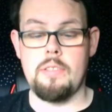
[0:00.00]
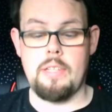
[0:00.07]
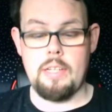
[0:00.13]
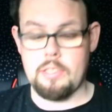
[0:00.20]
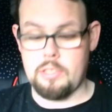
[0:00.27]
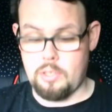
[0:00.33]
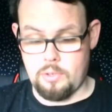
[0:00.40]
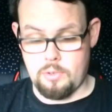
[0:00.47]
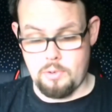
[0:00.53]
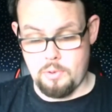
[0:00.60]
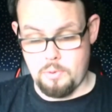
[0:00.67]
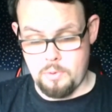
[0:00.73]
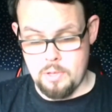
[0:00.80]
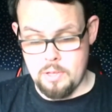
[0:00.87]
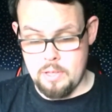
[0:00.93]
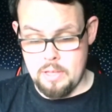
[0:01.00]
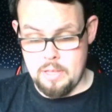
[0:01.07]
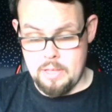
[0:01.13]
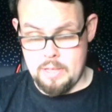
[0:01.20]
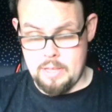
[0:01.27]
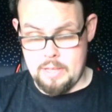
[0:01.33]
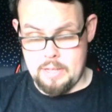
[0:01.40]
I actually don't know.
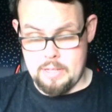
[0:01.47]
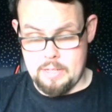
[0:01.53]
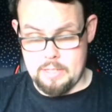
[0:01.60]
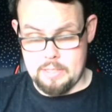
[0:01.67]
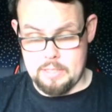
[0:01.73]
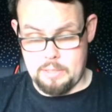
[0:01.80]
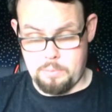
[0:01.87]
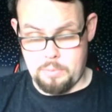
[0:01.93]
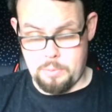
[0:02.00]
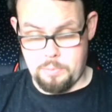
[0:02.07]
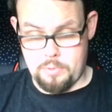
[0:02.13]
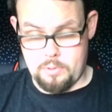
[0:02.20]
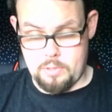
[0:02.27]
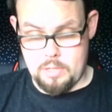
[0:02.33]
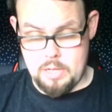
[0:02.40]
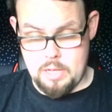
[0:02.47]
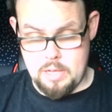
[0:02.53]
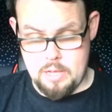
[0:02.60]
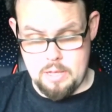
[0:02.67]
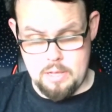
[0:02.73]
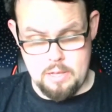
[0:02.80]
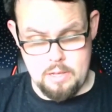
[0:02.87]
See people
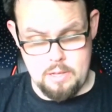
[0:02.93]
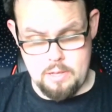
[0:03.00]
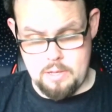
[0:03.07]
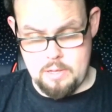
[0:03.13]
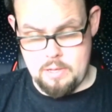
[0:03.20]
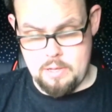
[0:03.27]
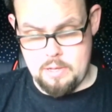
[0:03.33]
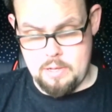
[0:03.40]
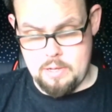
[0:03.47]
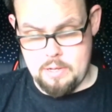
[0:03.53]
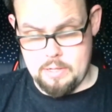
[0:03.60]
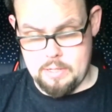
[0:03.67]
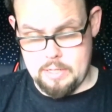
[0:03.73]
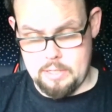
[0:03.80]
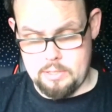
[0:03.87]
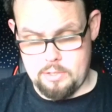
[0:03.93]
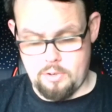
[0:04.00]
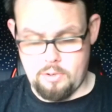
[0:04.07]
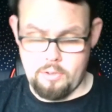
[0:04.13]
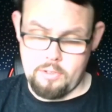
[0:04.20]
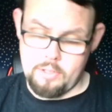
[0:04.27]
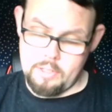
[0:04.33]
kissing
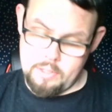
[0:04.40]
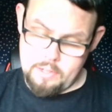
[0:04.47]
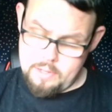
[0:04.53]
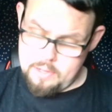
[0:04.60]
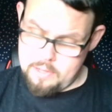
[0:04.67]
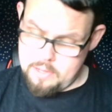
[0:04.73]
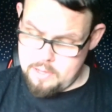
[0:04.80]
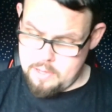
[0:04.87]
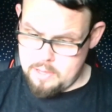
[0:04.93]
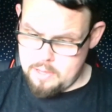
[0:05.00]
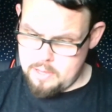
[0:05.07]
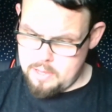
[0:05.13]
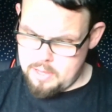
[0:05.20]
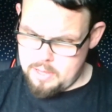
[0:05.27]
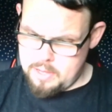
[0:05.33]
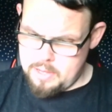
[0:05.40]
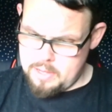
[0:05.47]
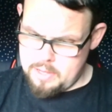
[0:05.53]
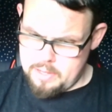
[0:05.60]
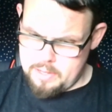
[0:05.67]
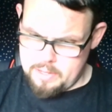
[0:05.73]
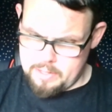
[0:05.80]
or hugging
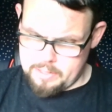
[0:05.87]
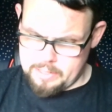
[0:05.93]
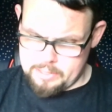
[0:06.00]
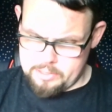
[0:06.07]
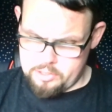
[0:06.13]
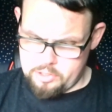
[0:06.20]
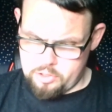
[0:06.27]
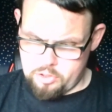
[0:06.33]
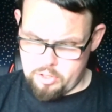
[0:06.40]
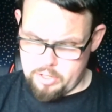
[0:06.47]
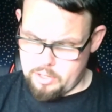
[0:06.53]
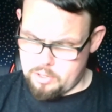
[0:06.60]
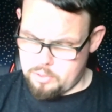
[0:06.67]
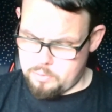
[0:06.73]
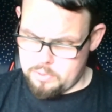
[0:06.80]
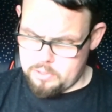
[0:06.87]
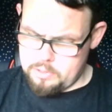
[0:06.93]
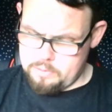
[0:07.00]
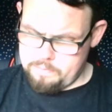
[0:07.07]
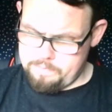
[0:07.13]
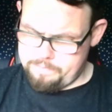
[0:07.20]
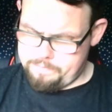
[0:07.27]
against a tree or a
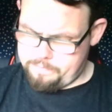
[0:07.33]
building.